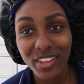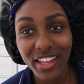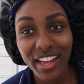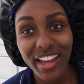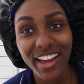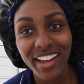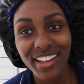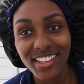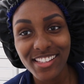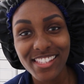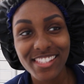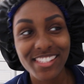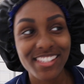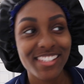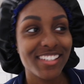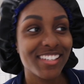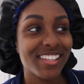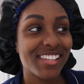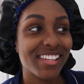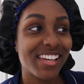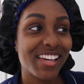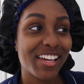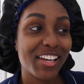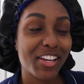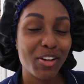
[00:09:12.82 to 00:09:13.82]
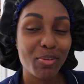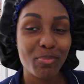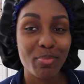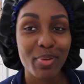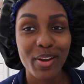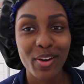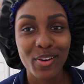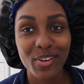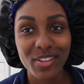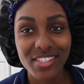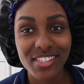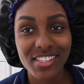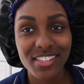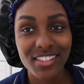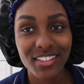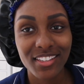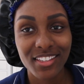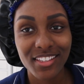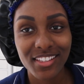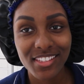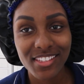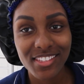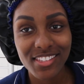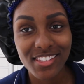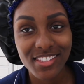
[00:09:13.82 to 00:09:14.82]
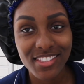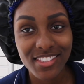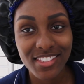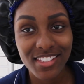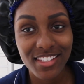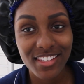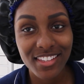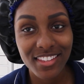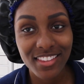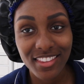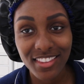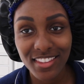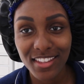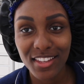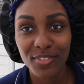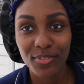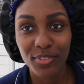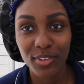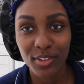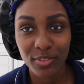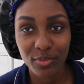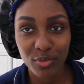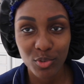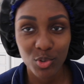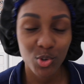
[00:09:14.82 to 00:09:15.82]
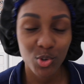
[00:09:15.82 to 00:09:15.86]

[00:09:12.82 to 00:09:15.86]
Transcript: that comparison is the thief of